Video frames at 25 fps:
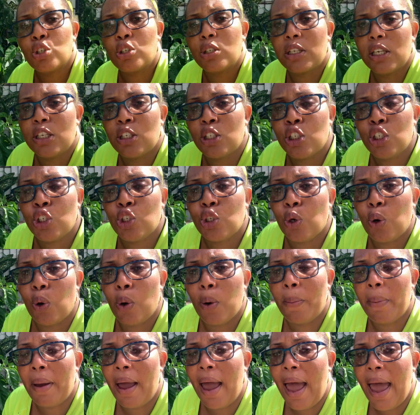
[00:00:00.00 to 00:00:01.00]
this
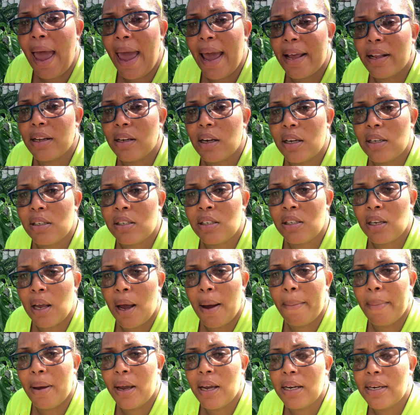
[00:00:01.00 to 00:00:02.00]
soap, and
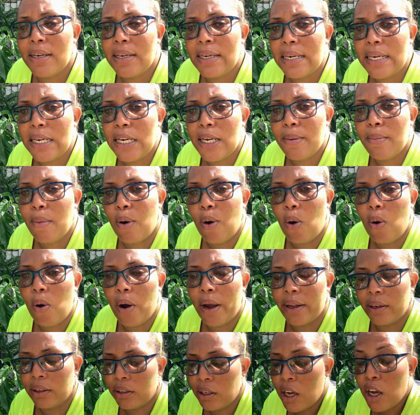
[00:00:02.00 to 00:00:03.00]
some neem
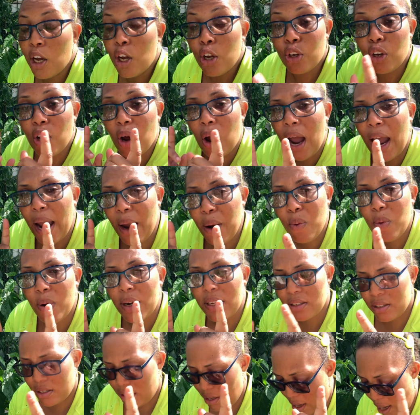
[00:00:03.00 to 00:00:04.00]
oil. Now, I
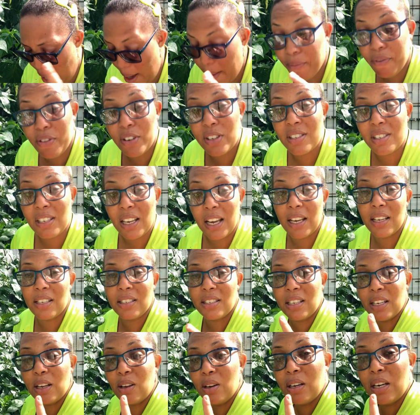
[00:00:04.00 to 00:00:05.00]
want to
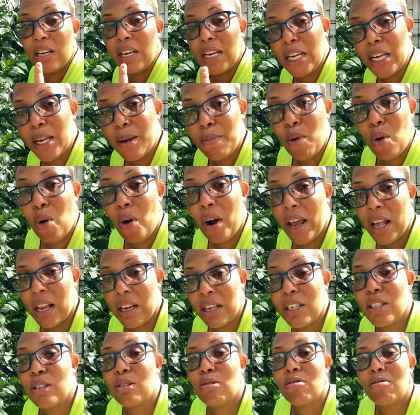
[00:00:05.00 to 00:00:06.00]
emphasize that neem oil
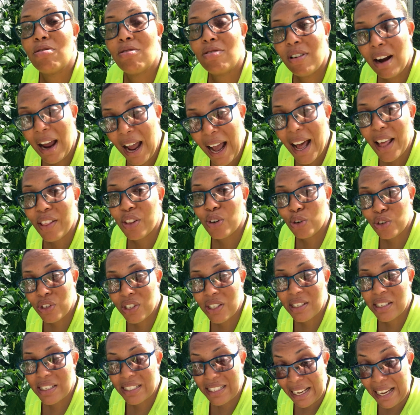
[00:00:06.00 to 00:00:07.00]
is rather
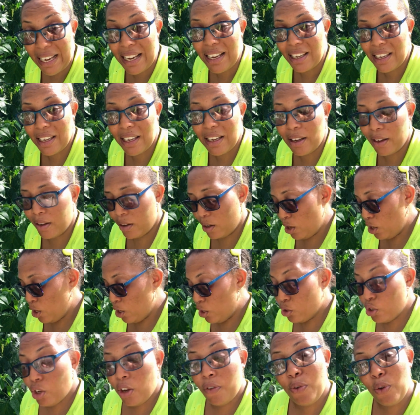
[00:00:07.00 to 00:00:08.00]
stinky.
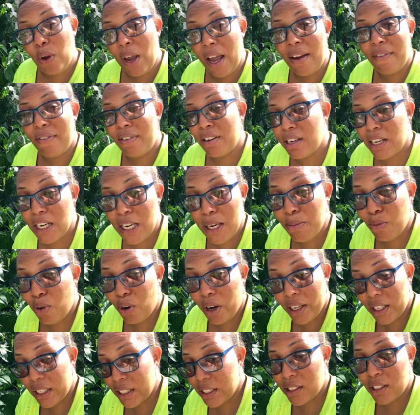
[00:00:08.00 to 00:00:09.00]
So if you have a neem
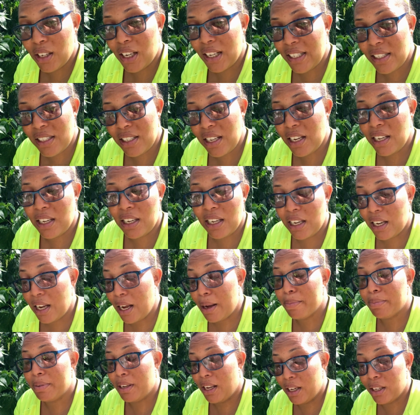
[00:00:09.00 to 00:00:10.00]
oil that's not stinky,
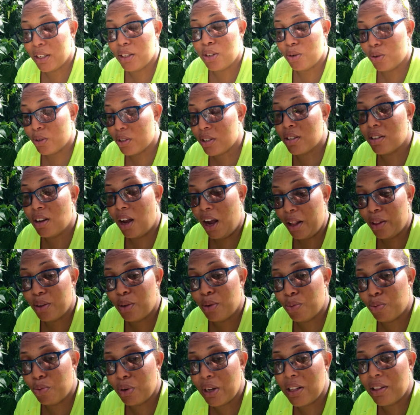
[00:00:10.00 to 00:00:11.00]
I'm telling you, it's not
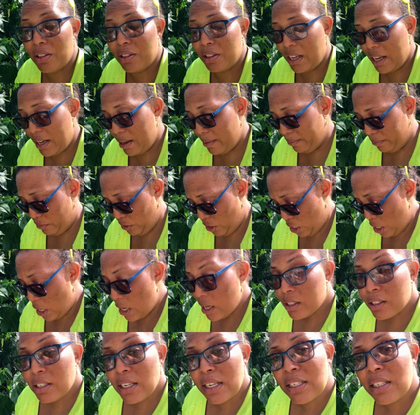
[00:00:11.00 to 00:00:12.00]
the real thing.
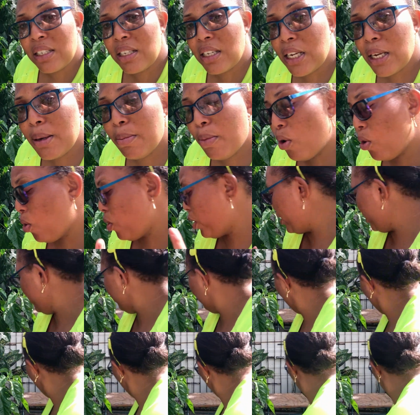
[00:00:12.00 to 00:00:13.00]
This neem oil, let